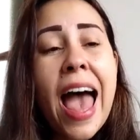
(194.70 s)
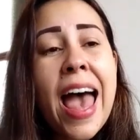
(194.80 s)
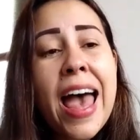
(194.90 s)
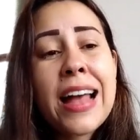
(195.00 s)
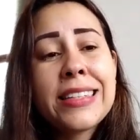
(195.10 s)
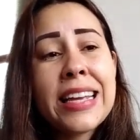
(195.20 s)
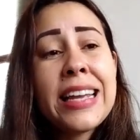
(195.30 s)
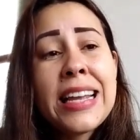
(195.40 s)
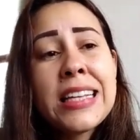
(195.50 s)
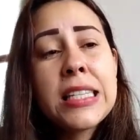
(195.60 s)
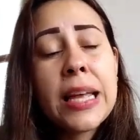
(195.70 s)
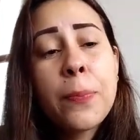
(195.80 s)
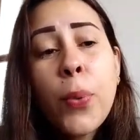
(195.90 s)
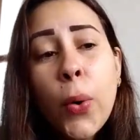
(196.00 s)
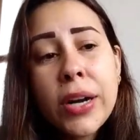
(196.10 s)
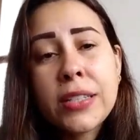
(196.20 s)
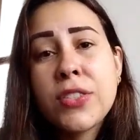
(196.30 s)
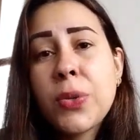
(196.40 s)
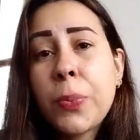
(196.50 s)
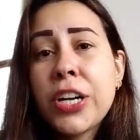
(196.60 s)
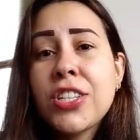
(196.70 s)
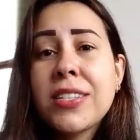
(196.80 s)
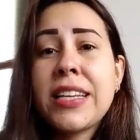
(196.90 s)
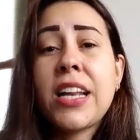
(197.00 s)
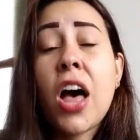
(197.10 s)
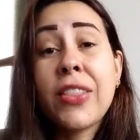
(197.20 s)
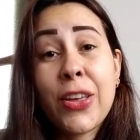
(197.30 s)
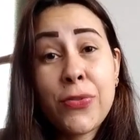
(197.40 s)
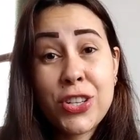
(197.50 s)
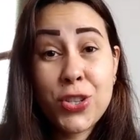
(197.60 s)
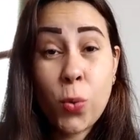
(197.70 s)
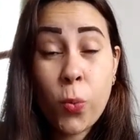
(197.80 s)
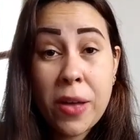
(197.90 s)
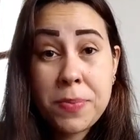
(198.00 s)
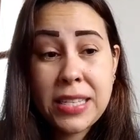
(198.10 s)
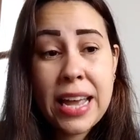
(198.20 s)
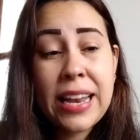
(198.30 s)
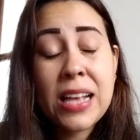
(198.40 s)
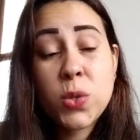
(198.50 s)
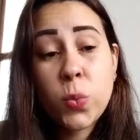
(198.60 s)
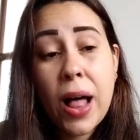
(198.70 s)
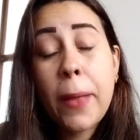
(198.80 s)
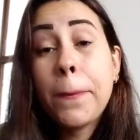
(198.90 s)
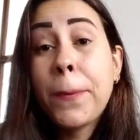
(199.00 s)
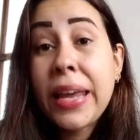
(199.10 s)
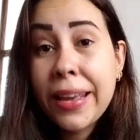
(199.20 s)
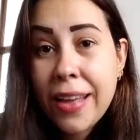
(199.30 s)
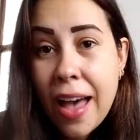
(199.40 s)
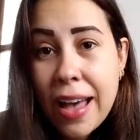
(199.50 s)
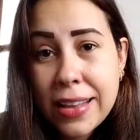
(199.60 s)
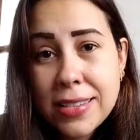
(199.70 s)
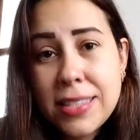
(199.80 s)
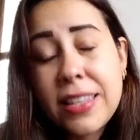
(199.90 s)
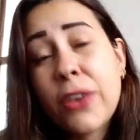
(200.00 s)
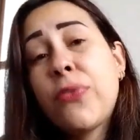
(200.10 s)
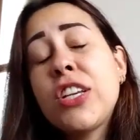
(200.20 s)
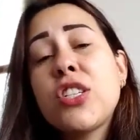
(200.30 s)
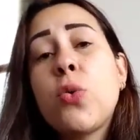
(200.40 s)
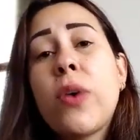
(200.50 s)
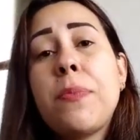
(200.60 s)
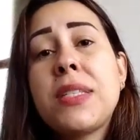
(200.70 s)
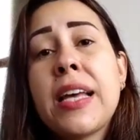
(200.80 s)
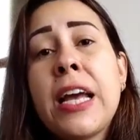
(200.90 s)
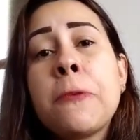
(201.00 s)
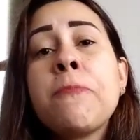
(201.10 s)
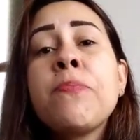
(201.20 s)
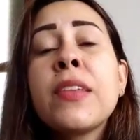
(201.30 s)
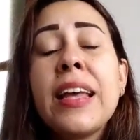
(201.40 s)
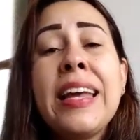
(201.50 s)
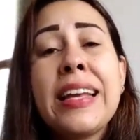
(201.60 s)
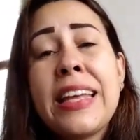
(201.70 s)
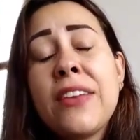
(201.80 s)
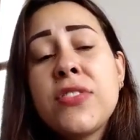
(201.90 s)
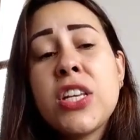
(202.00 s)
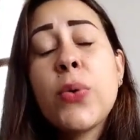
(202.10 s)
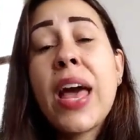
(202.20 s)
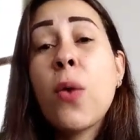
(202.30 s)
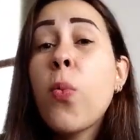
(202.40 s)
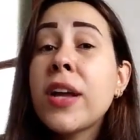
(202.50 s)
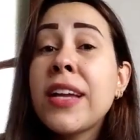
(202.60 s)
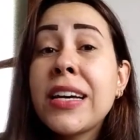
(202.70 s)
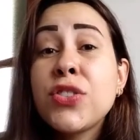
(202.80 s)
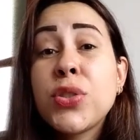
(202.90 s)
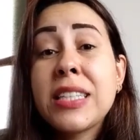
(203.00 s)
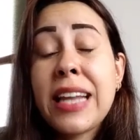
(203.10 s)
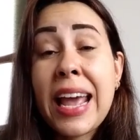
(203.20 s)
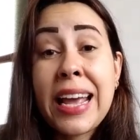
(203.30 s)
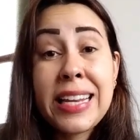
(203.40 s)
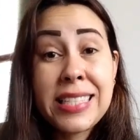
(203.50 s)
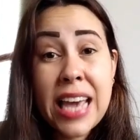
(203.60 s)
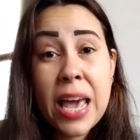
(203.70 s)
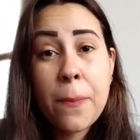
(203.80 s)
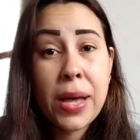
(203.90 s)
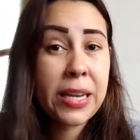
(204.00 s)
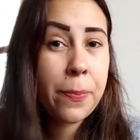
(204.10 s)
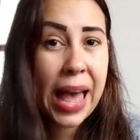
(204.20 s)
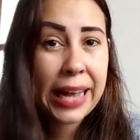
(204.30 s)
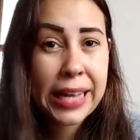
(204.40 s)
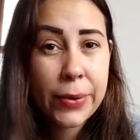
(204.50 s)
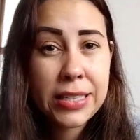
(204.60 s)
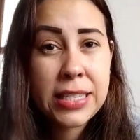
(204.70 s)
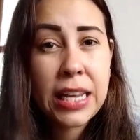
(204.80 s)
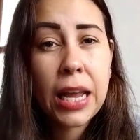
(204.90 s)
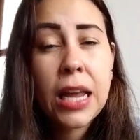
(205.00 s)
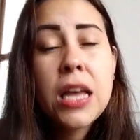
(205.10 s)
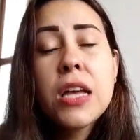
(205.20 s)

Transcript: And it is important to purchase it on the official website as well, because the official website, it gives you a 180-day money-back guarantee.